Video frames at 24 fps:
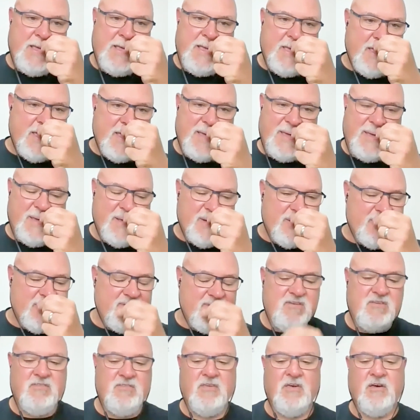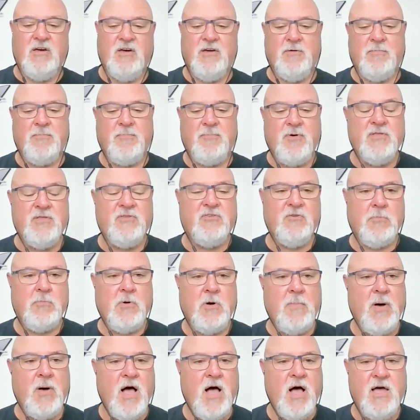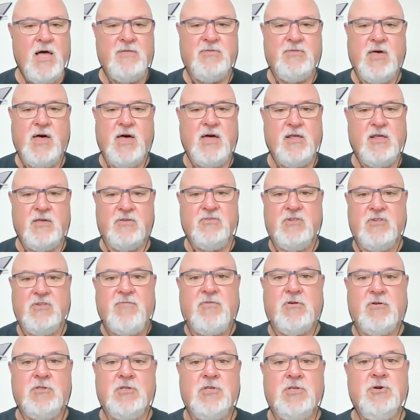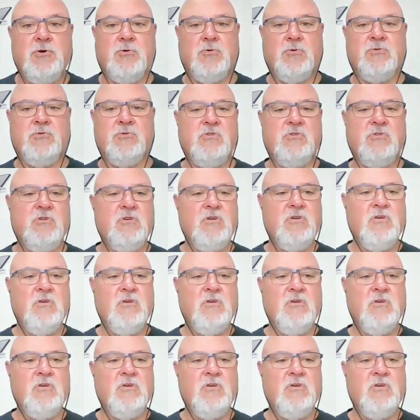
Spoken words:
And the principle behind that is never lose.